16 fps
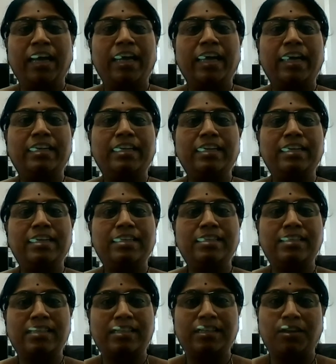He did
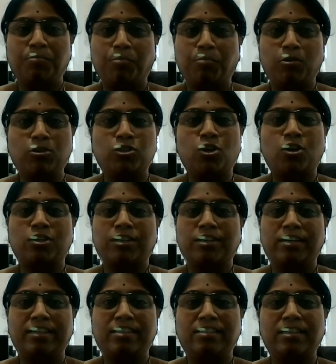his
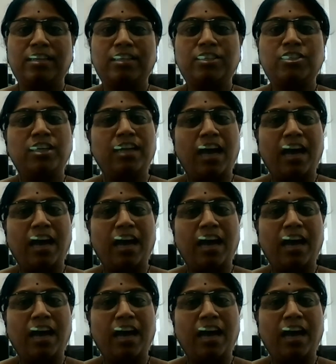postdoctoral research in